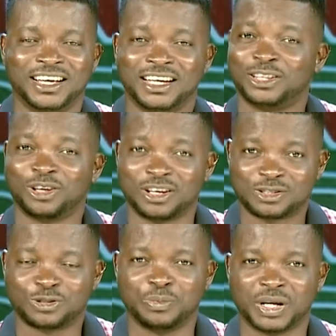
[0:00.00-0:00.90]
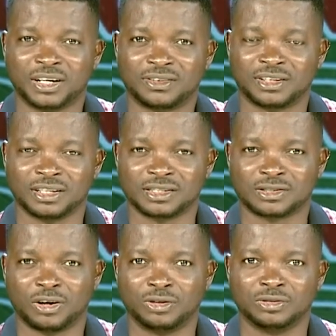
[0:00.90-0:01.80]
he does so many things
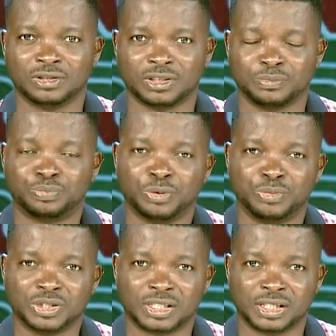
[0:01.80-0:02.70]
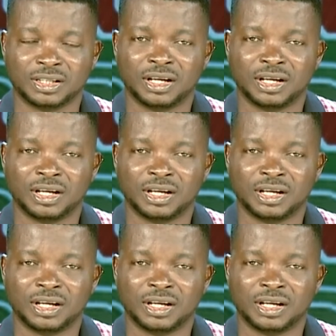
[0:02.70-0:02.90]
in promoting